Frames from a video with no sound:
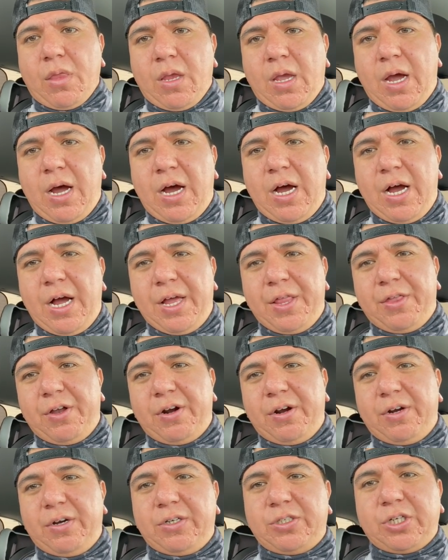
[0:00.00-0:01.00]
Uh,
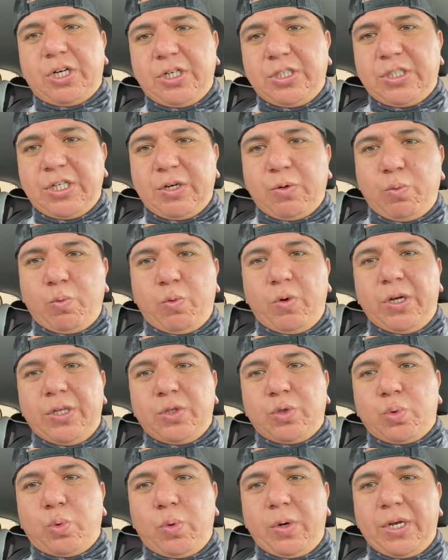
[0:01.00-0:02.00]
they're charging
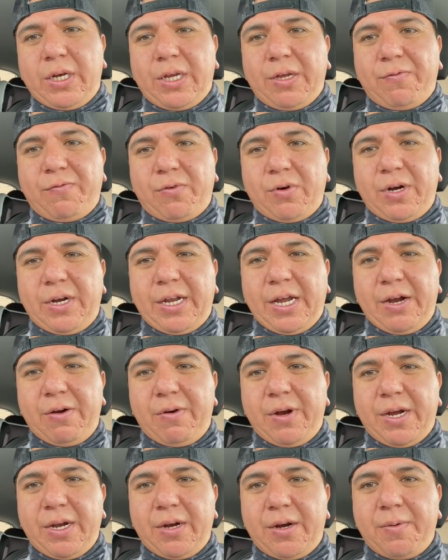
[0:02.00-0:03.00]
120 for an
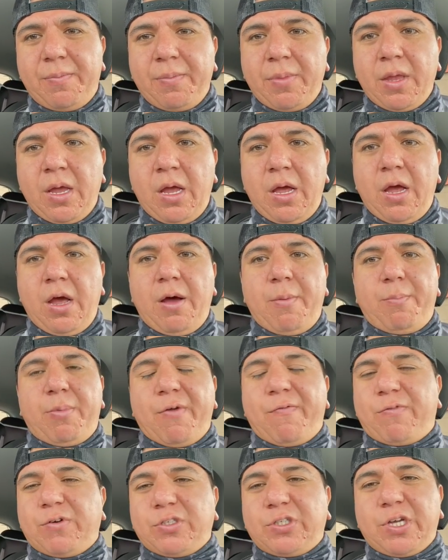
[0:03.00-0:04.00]
aerator.
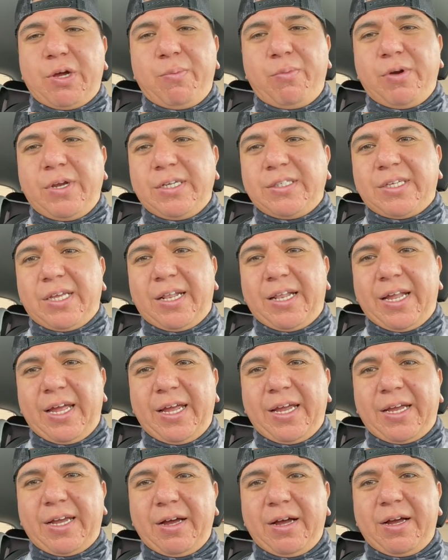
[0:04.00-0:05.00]
But for some reason,
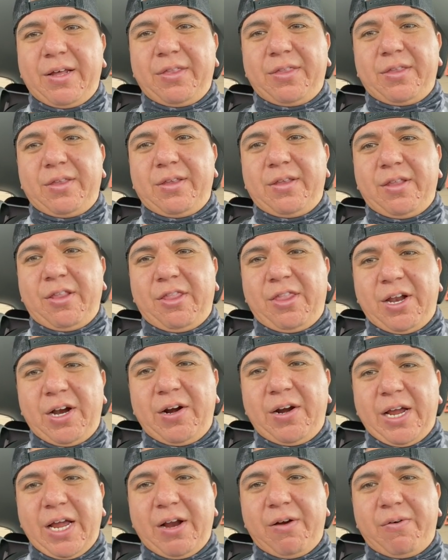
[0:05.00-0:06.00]
like
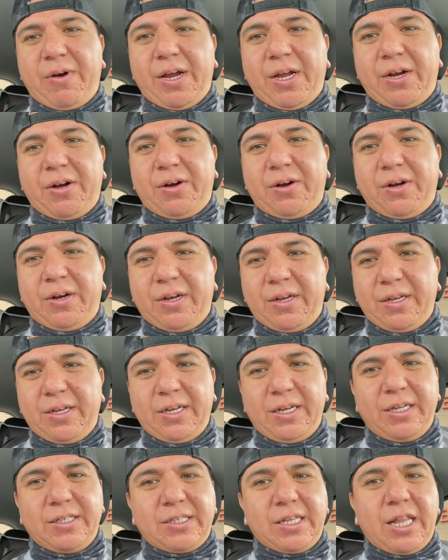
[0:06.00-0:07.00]
their aerator
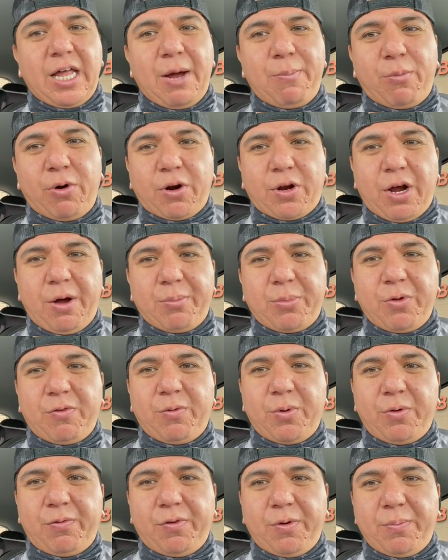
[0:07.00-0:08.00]
is a lot more
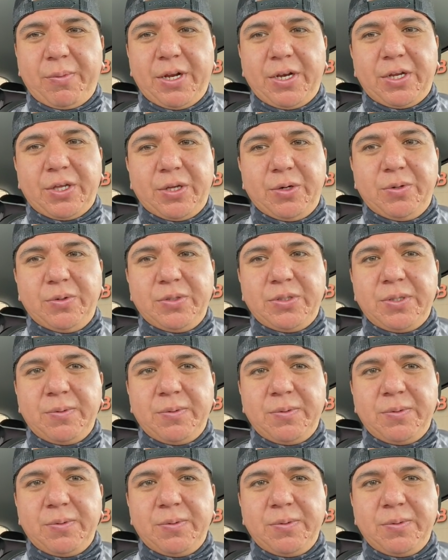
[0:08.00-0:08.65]
comfortable for me to use